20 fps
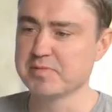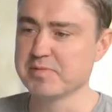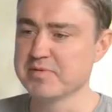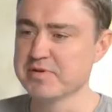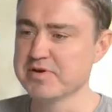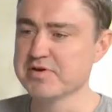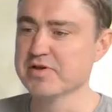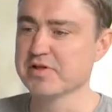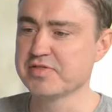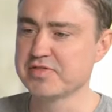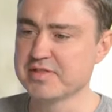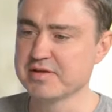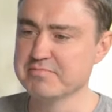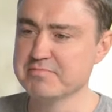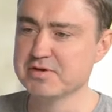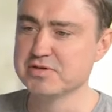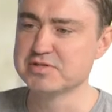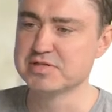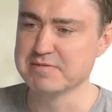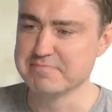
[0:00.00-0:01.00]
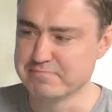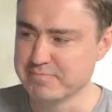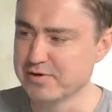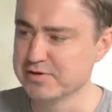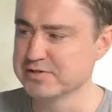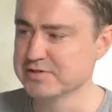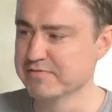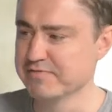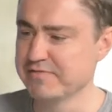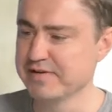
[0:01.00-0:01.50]
probably not the most
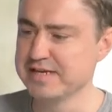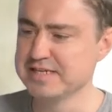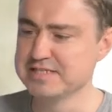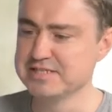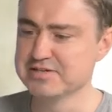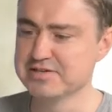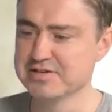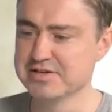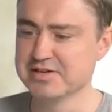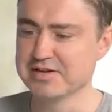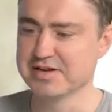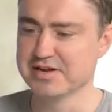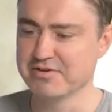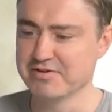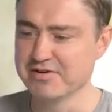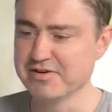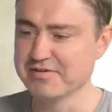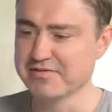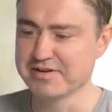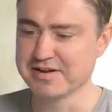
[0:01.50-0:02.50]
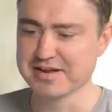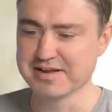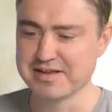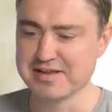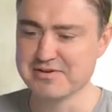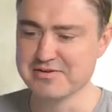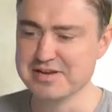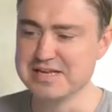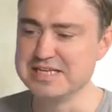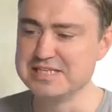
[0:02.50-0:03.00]
important phase you, uh, or
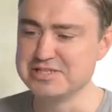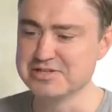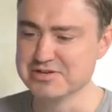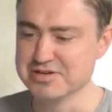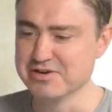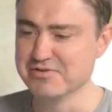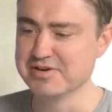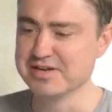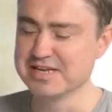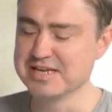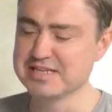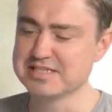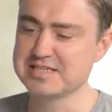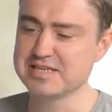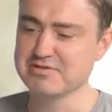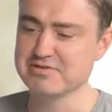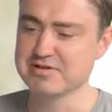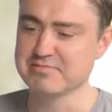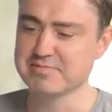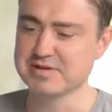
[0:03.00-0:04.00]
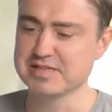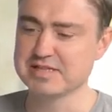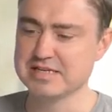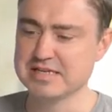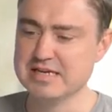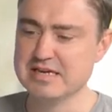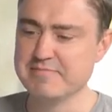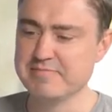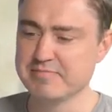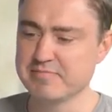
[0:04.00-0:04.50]
like you need to know in Estonia. But
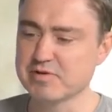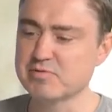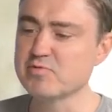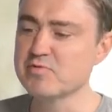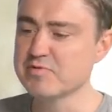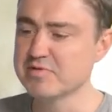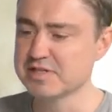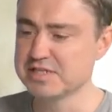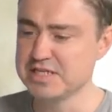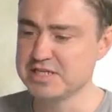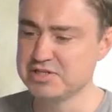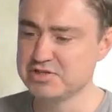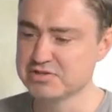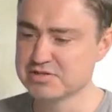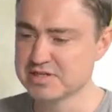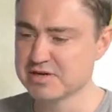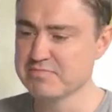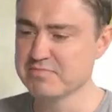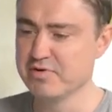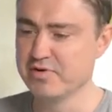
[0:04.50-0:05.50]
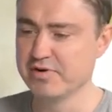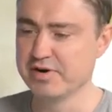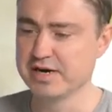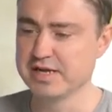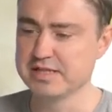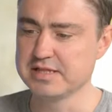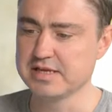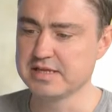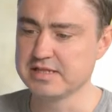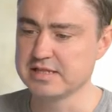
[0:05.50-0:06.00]
but we will teach you some more.
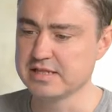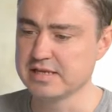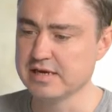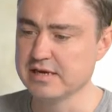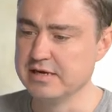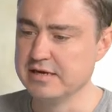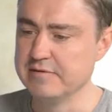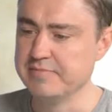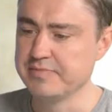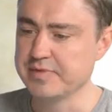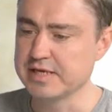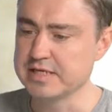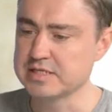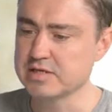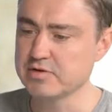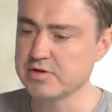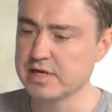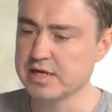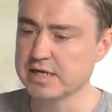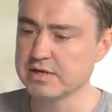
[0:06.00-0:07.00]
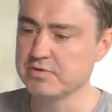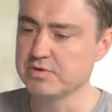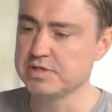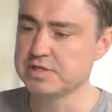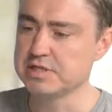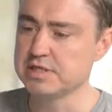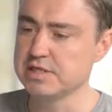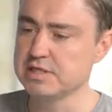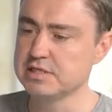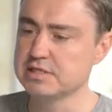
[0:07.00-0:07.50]
And, and Estonian
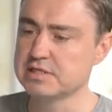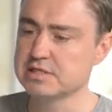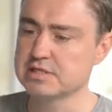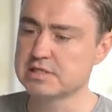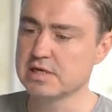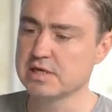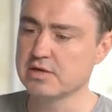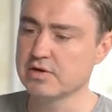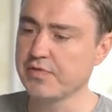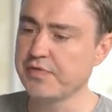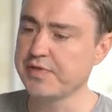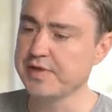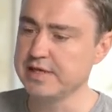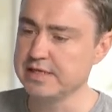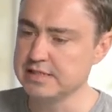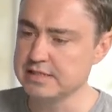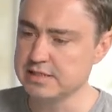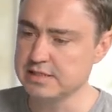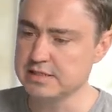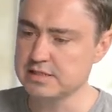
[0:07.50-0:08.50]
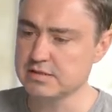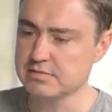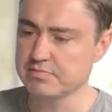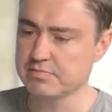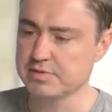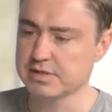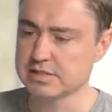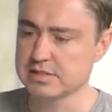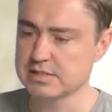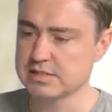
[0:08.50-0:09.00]
language is not the easiest,
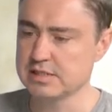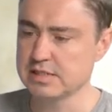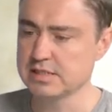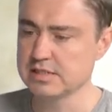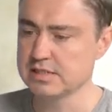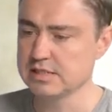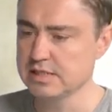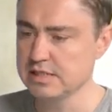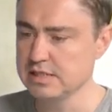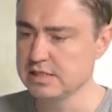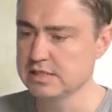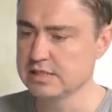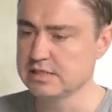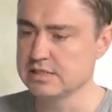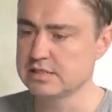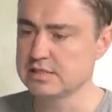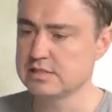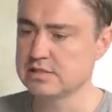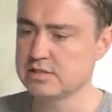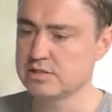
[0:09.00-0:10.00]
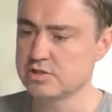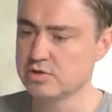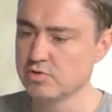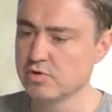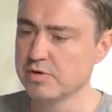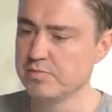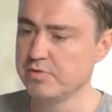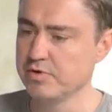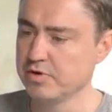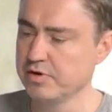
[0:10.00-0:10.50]
but it is
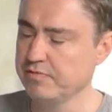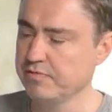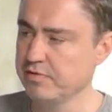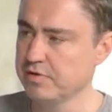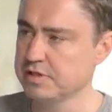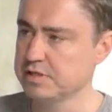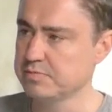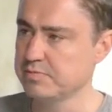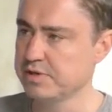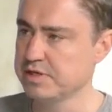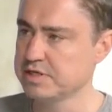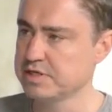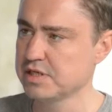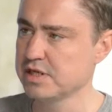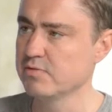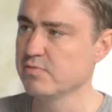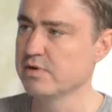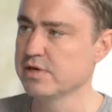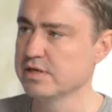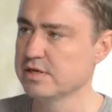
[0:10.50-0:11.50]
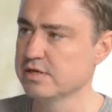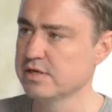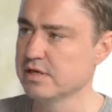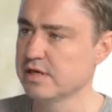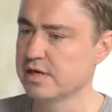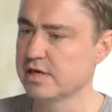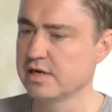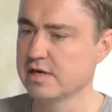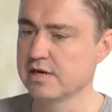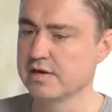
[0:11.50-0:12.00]
truly beautiful, especially when
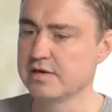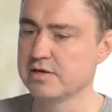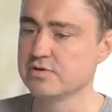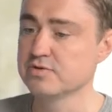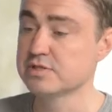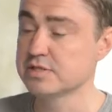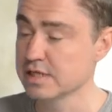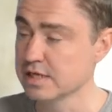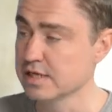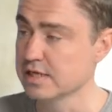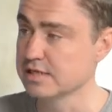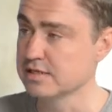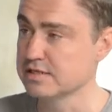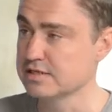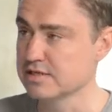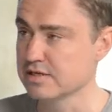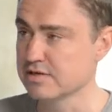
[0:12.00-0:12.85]
you sing it.